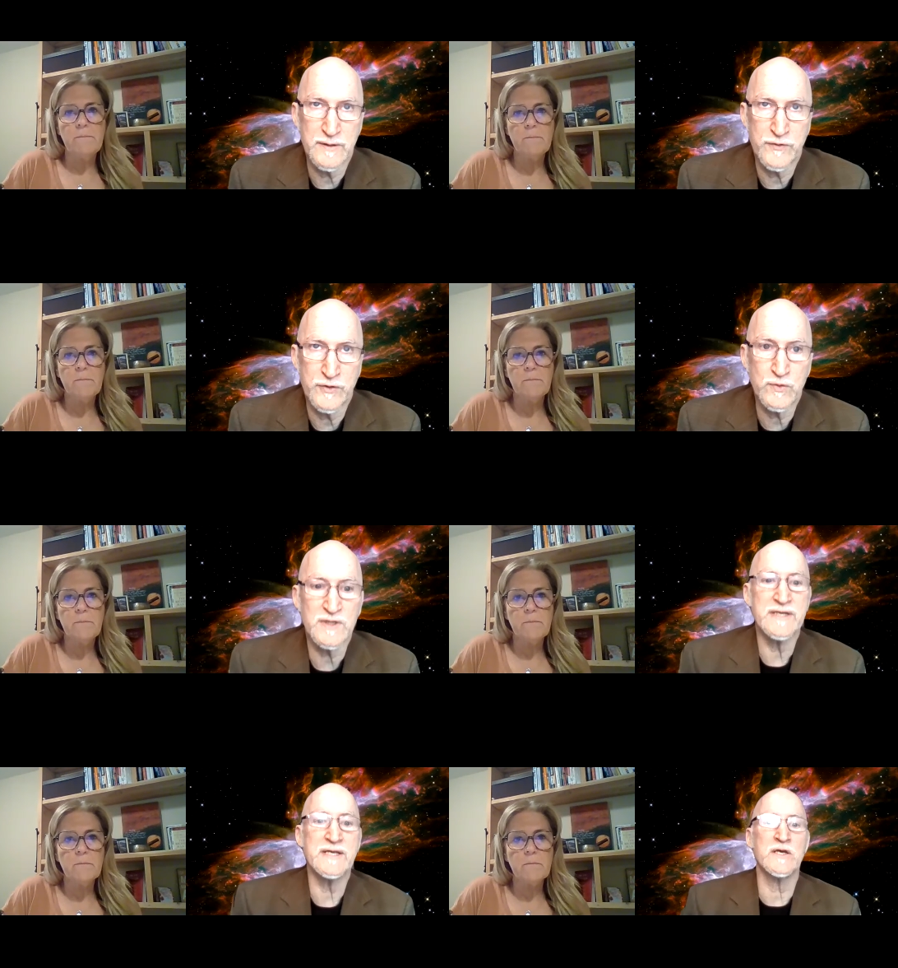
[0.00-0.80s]
Speaker 1: if you
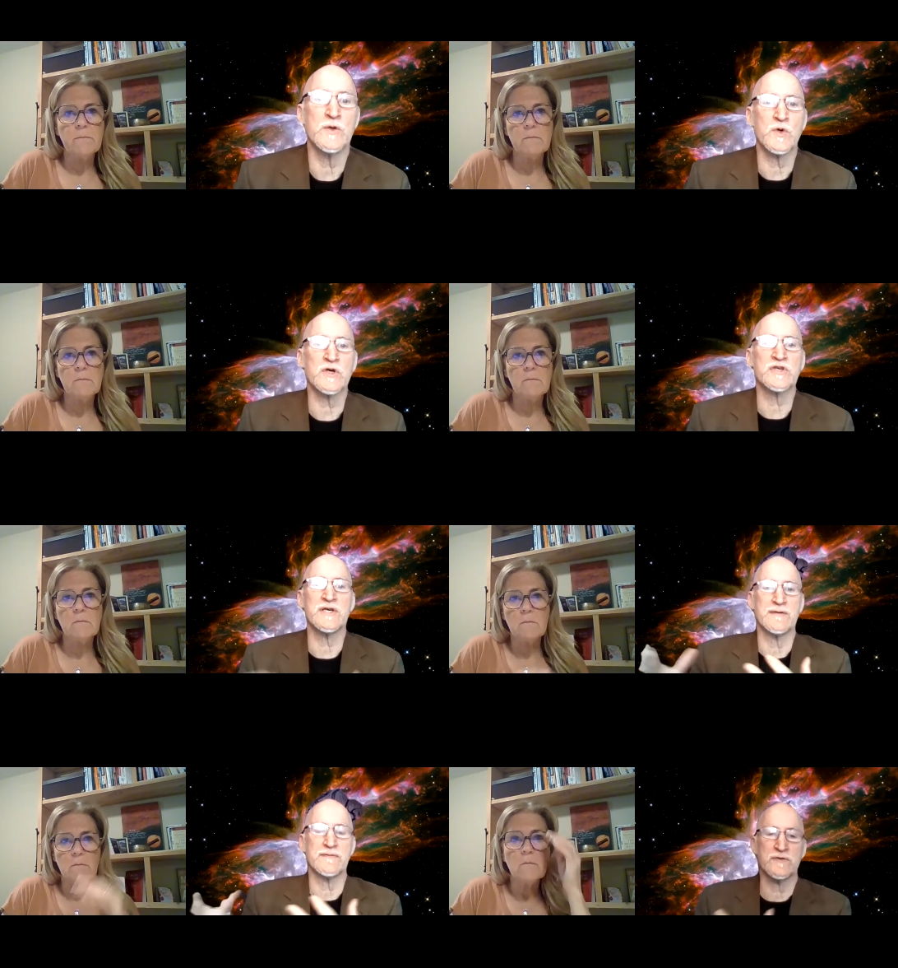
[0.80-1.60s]
were leading a
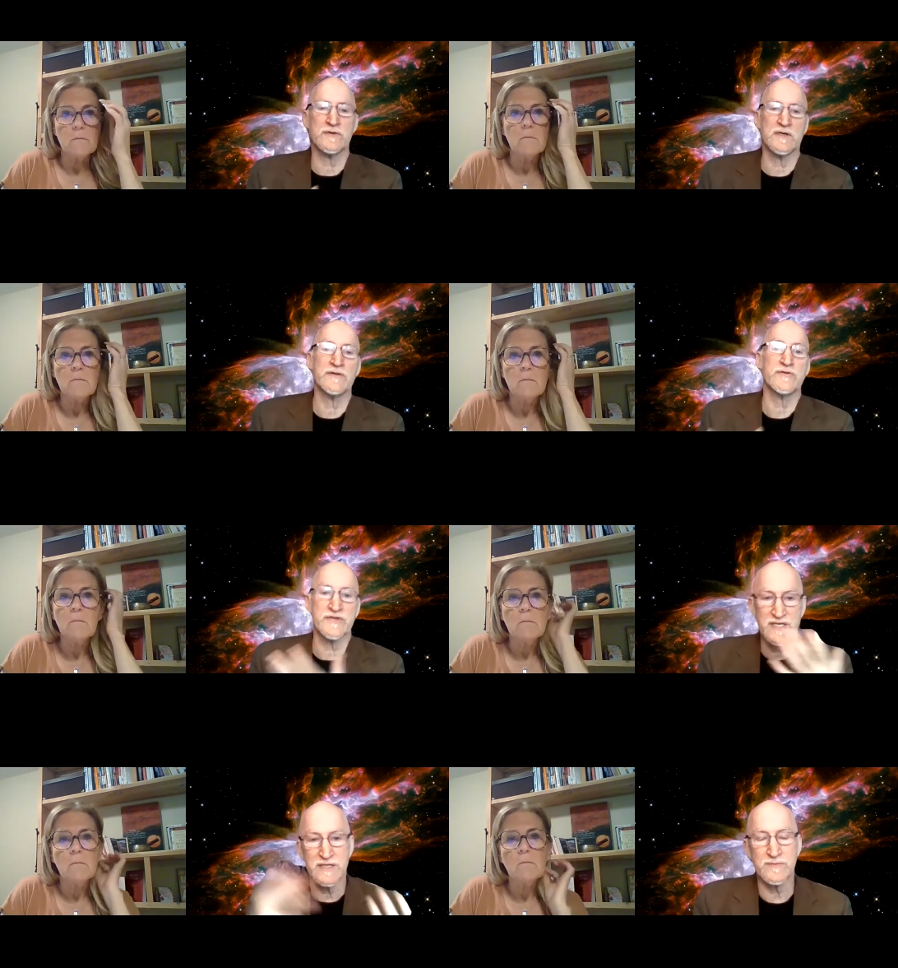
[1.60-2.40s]
workshop for
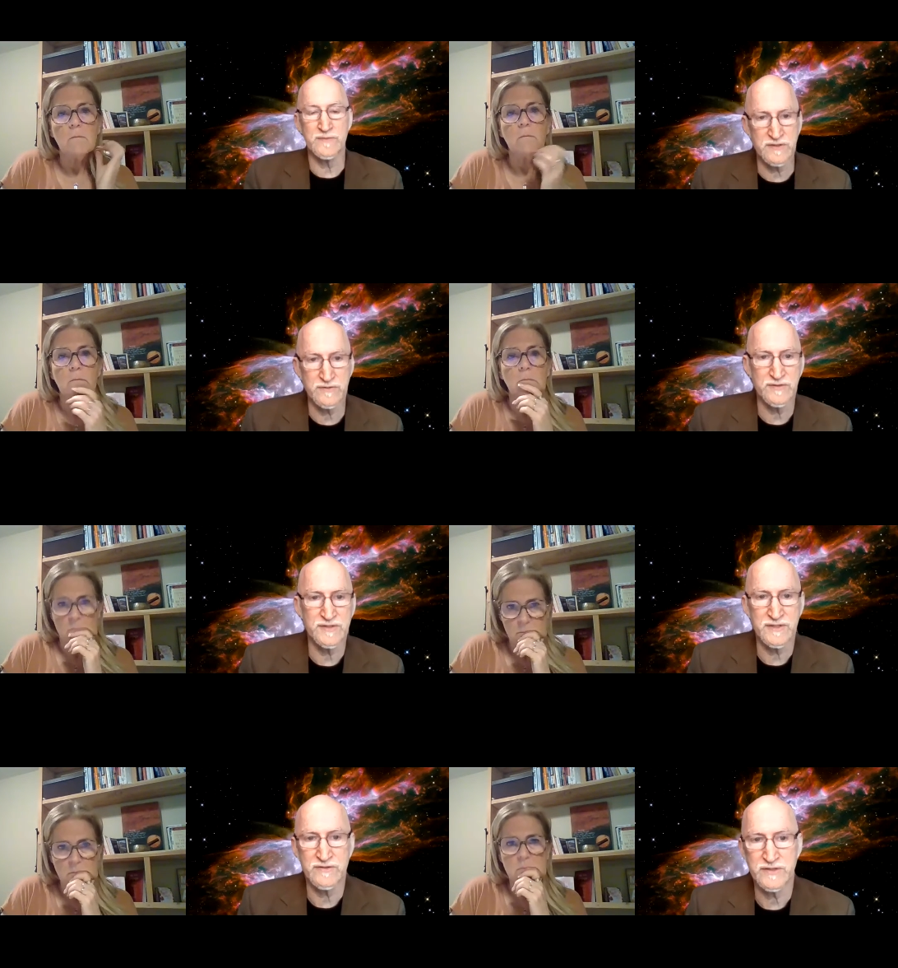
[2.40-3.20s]
other teams to do
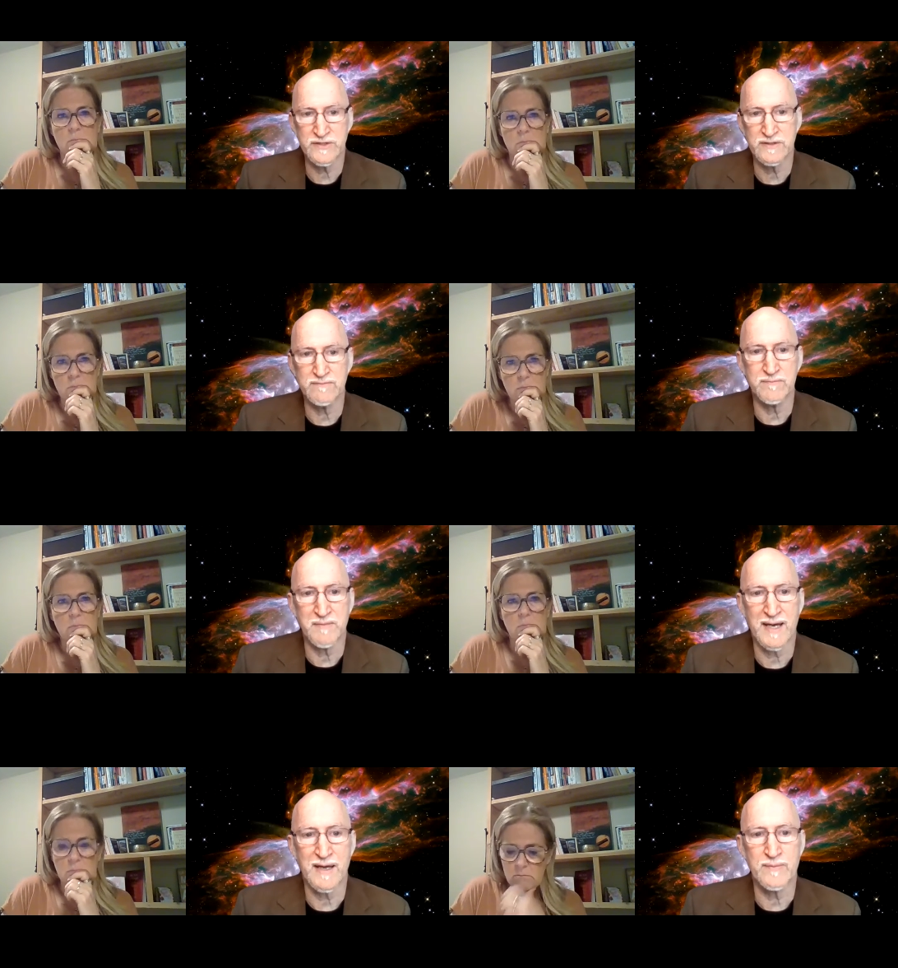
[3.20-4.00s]
the synergy
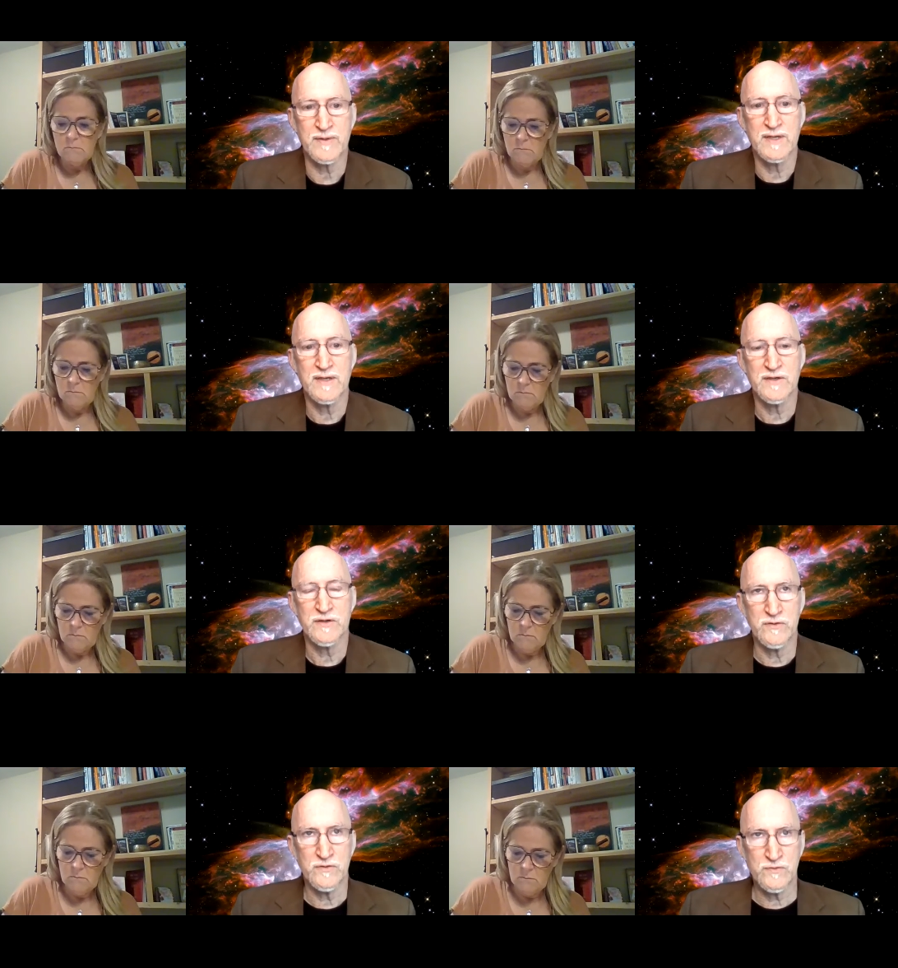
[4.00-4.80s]
map,
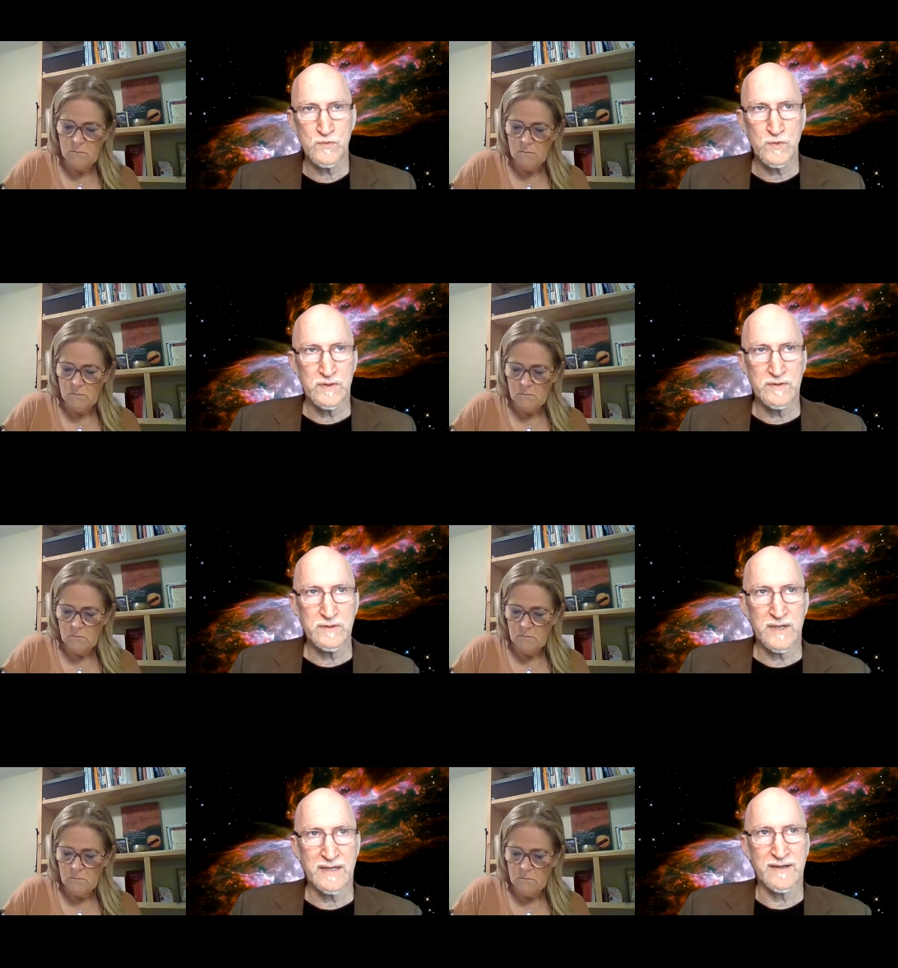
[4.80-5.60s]
you, you
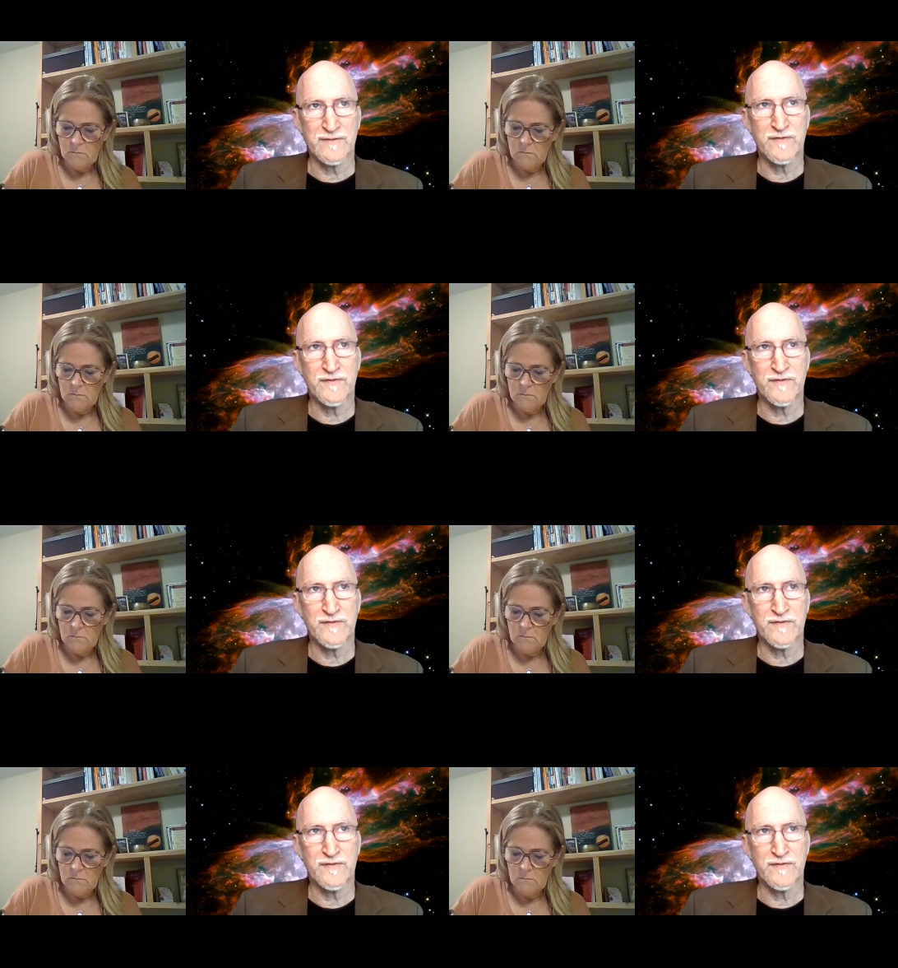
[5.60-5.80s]
mm-hmm.